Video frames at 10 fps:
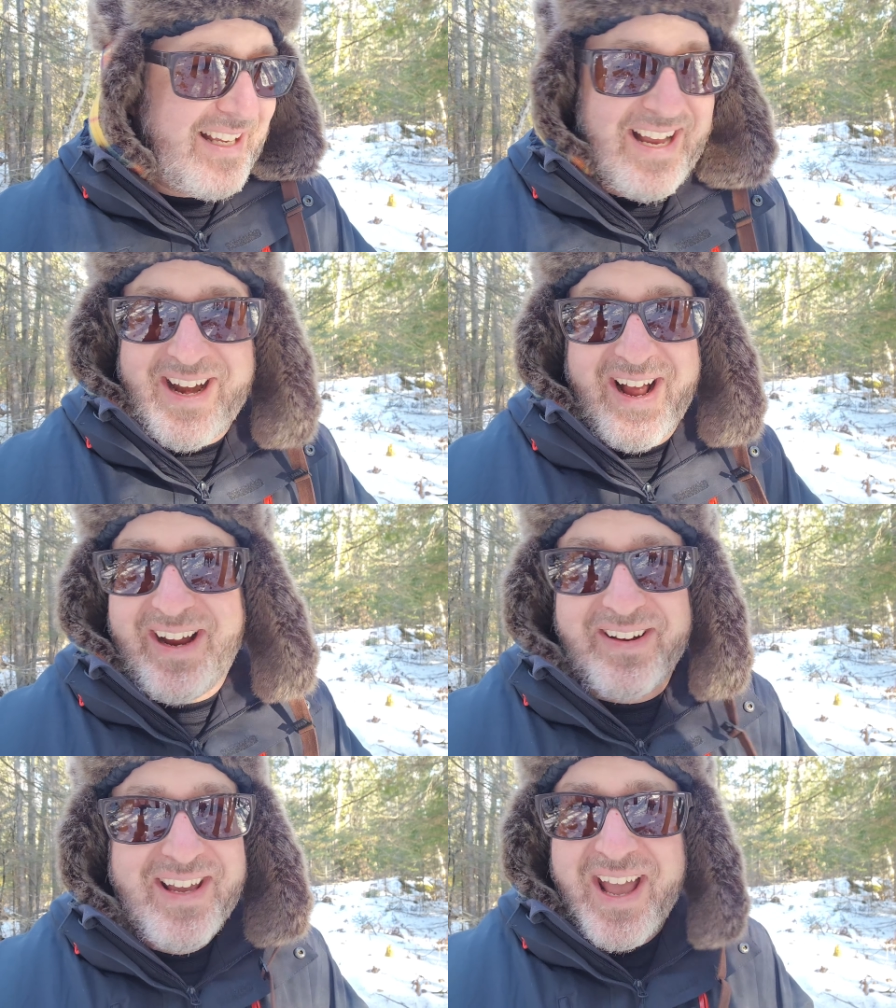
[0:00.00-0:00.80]

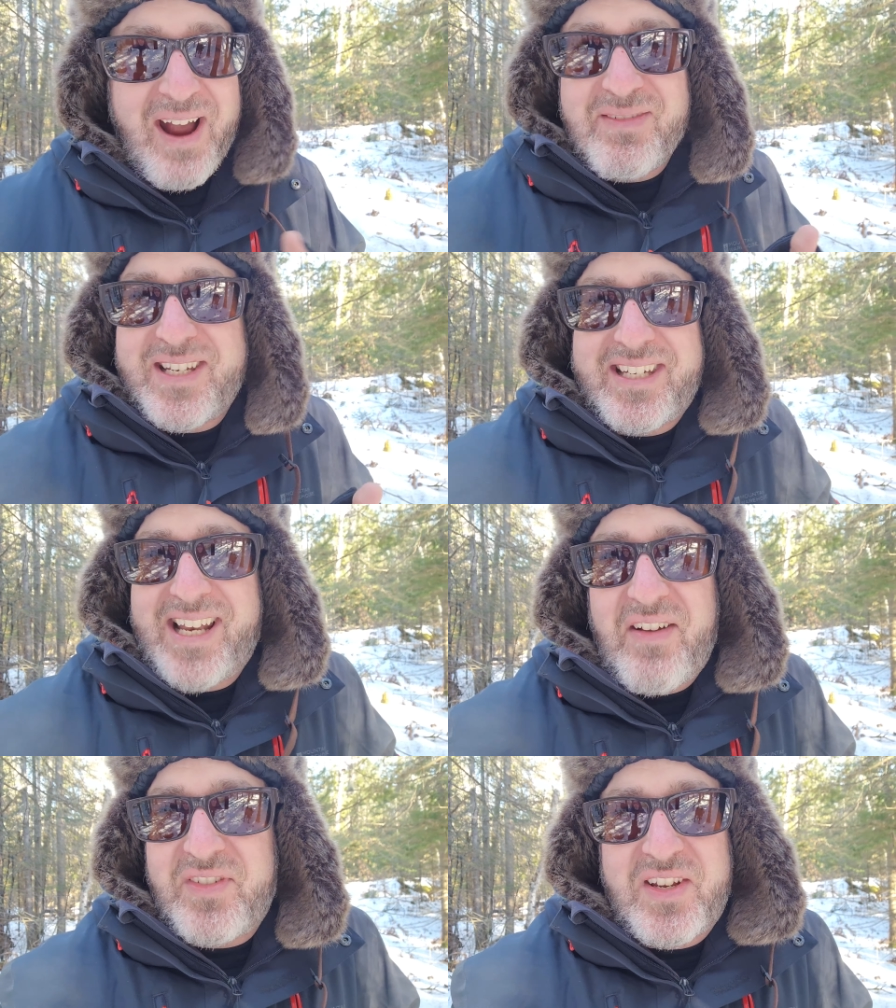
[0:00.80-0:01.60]
I was just
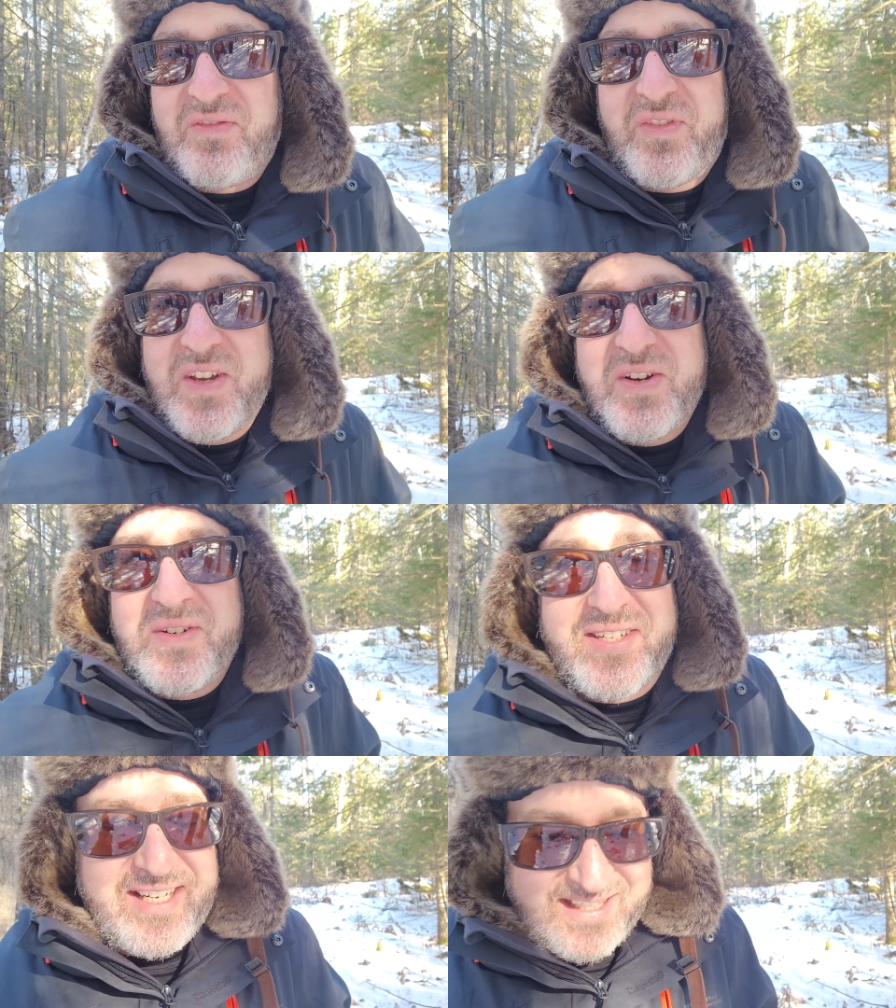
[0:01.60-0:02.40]
left
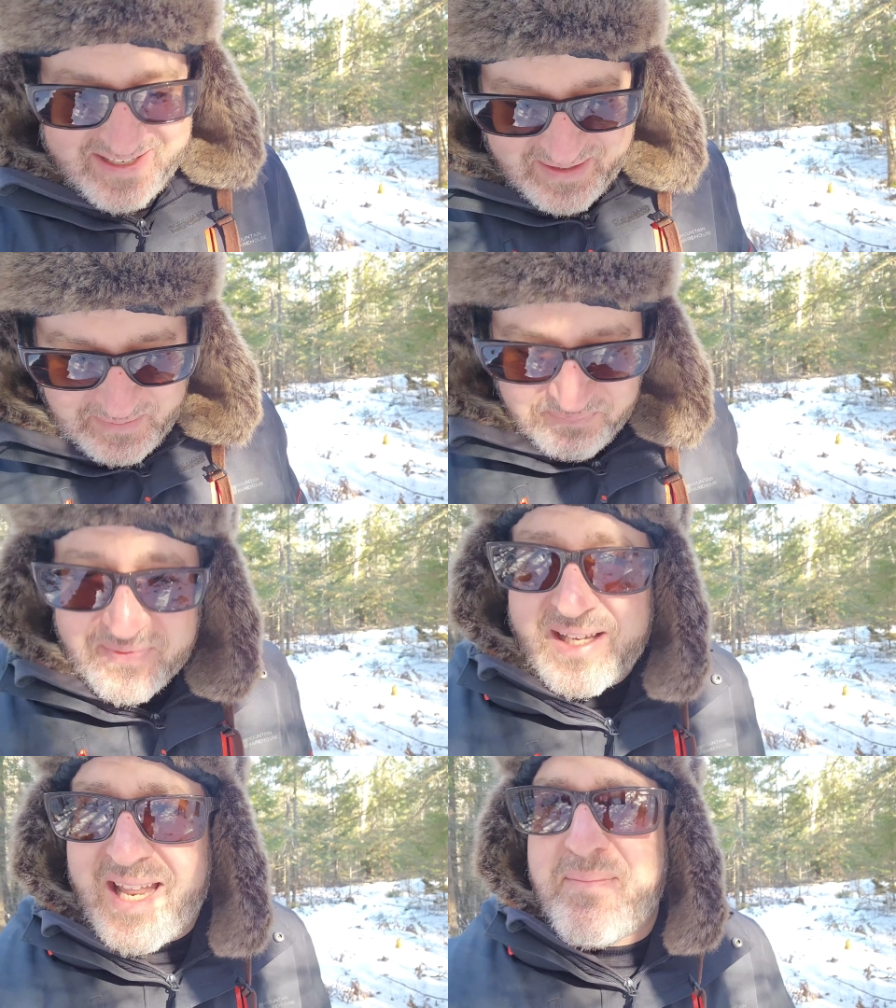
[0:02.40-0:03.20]
confused.
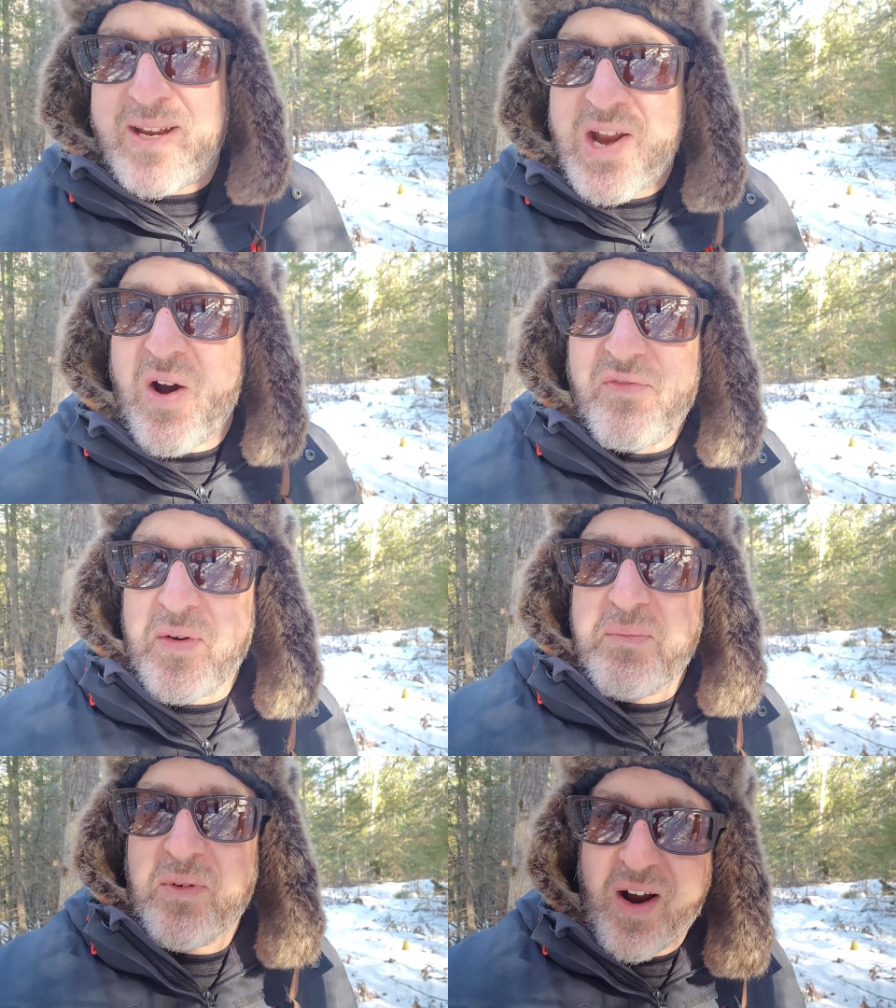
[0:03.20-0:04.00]
Let me know if
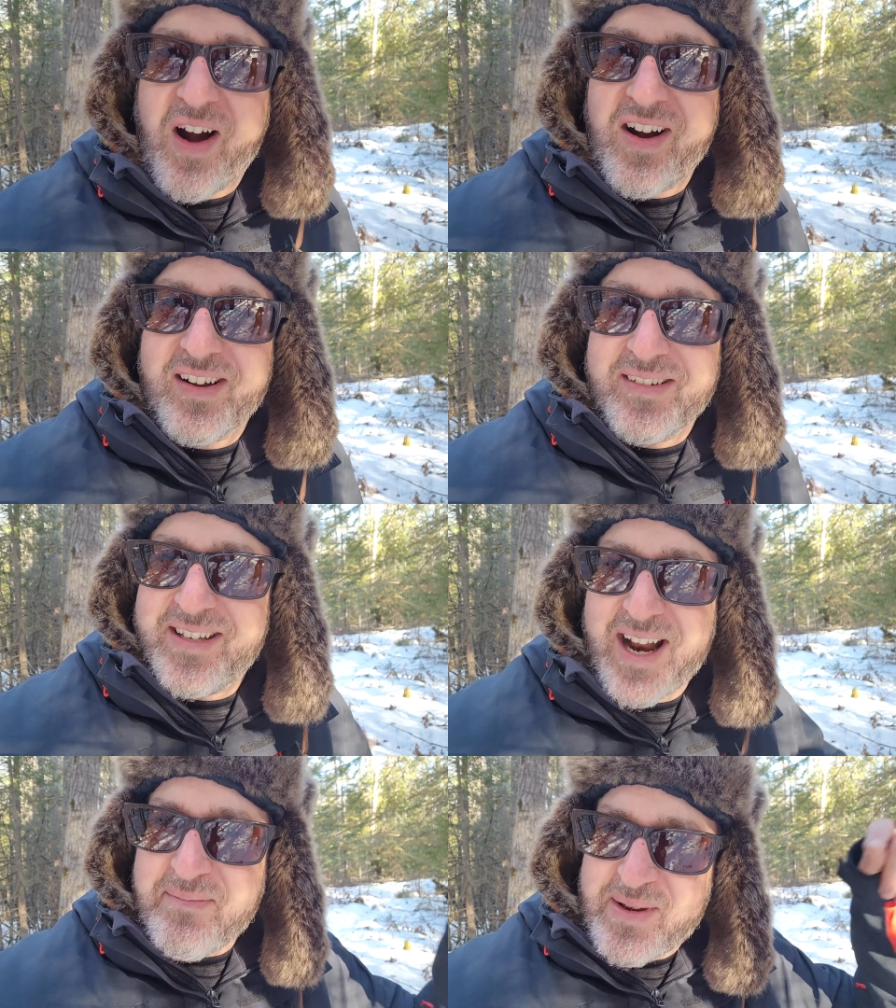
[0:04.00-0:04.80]
I'm wrong.
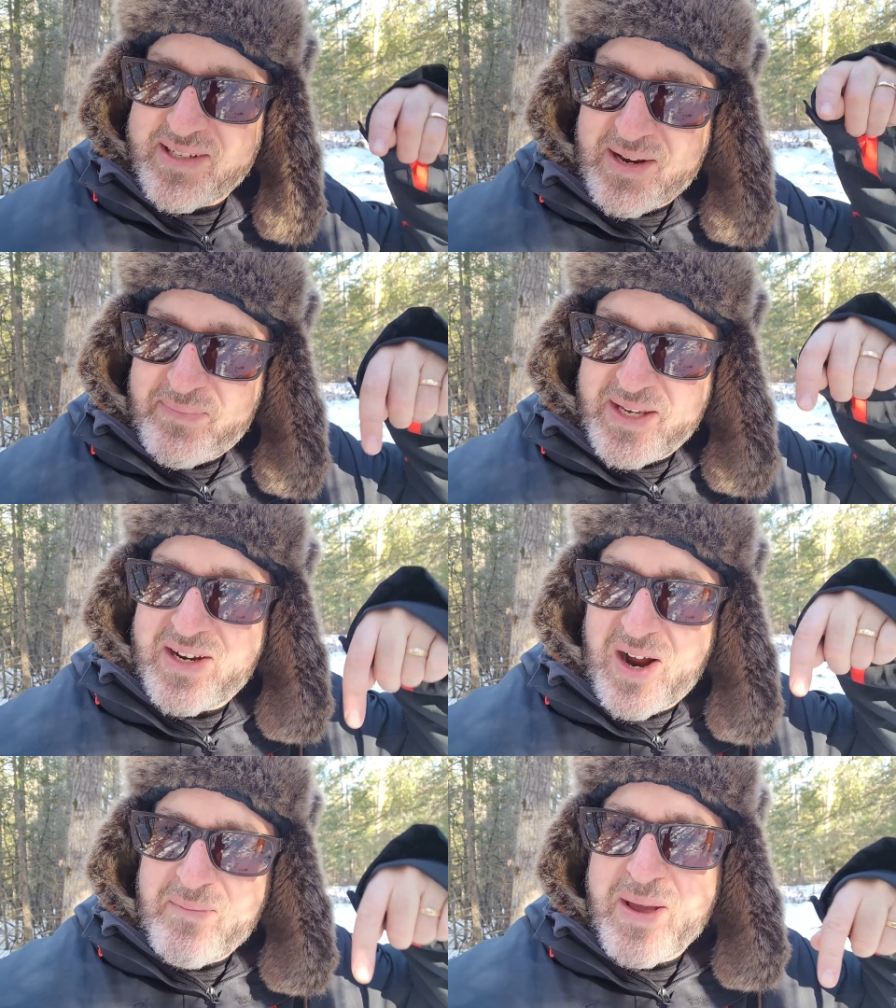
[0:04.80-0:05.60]
Did I miss something?
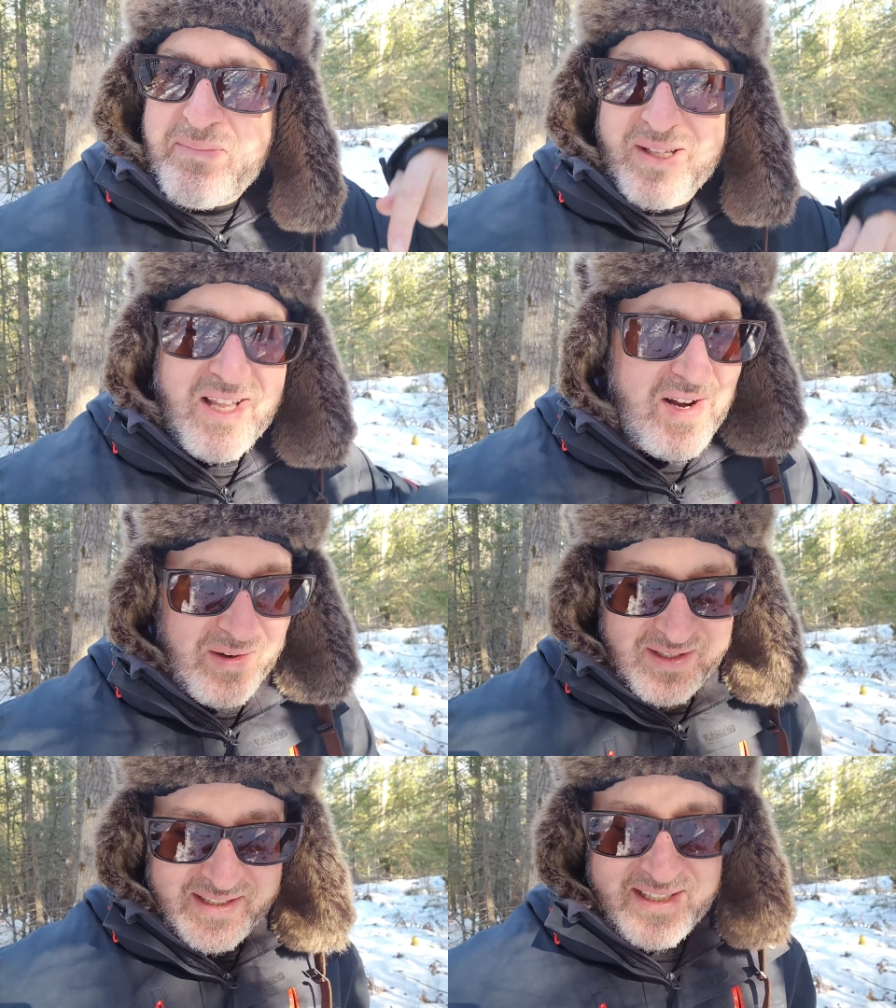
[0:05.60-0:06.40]
Comment
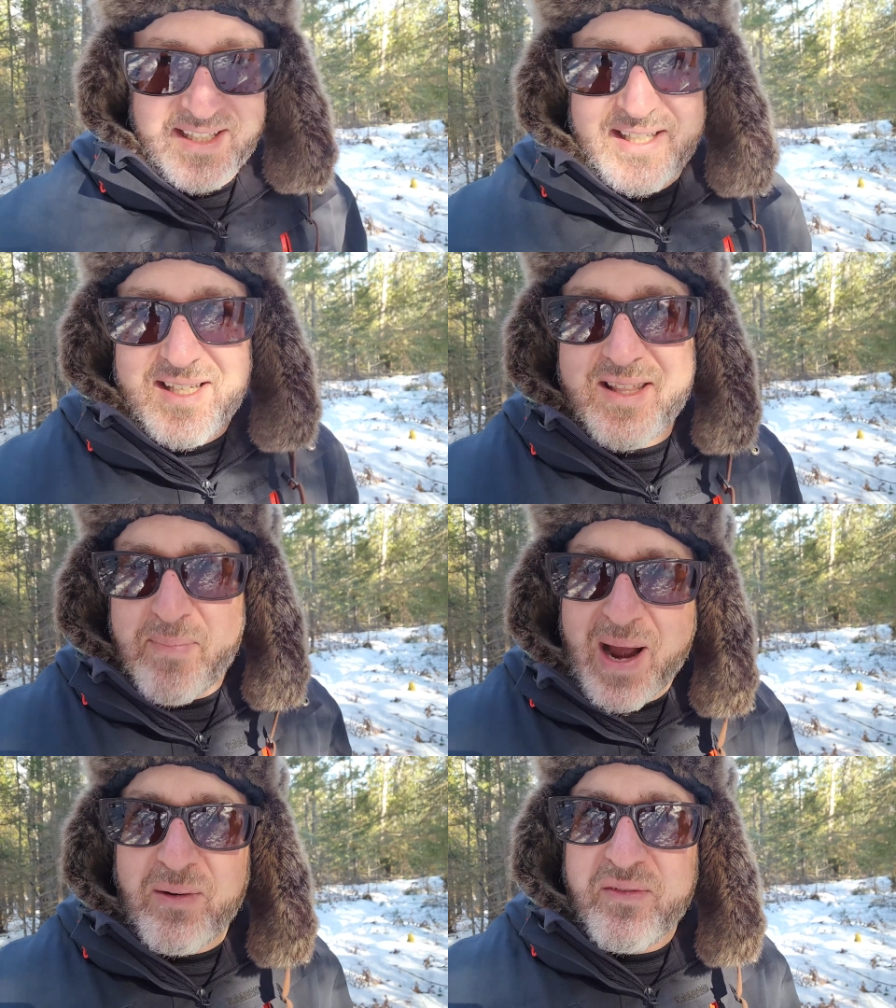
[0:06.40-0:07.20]
below. The
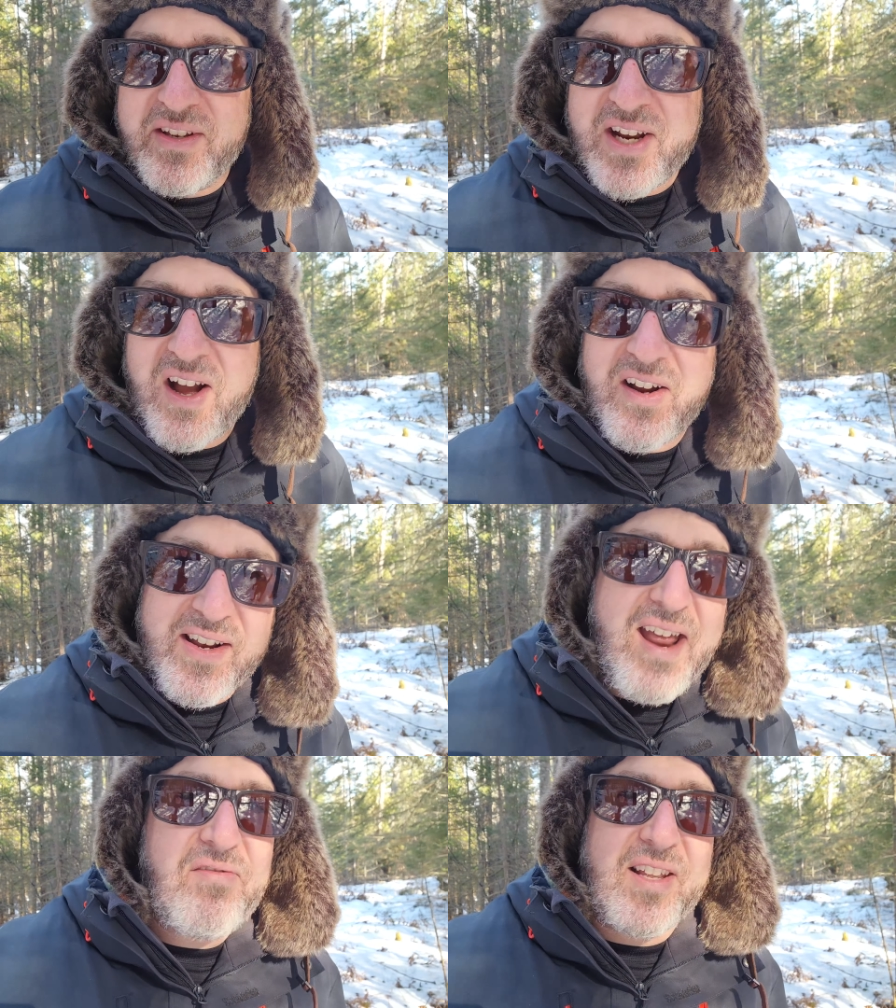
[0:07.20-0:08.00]
Power of the Dog
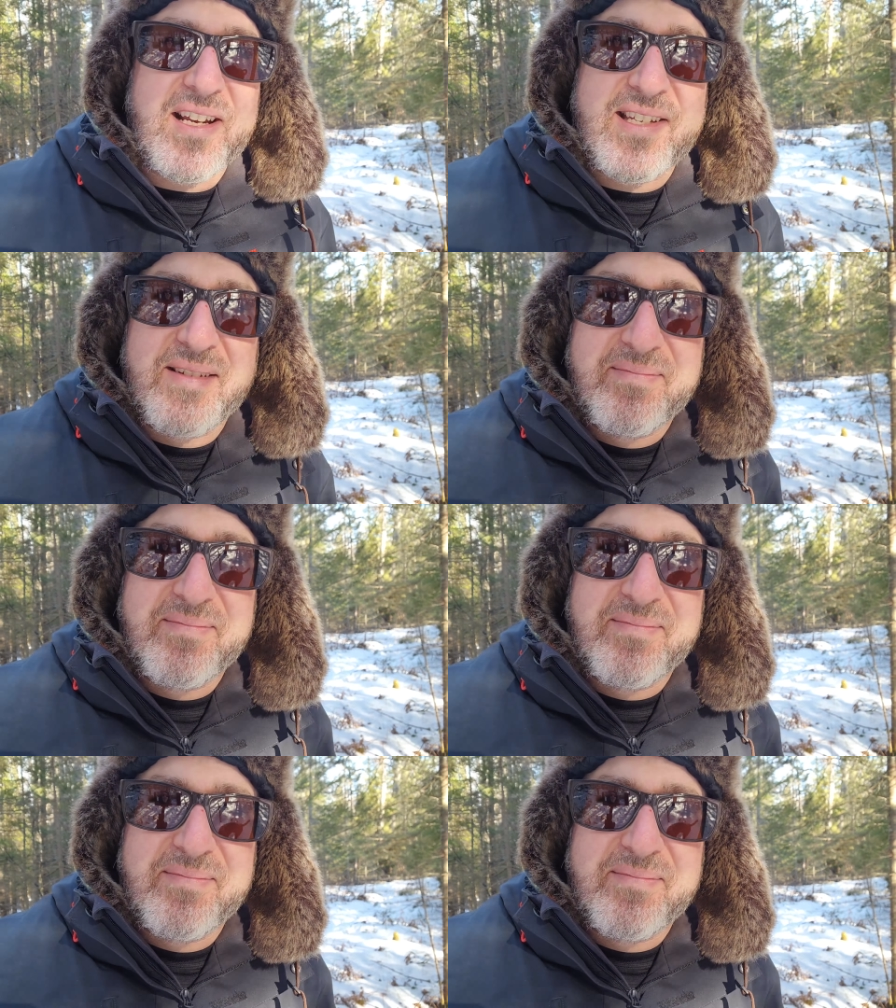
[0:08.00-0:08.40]
on Netflix.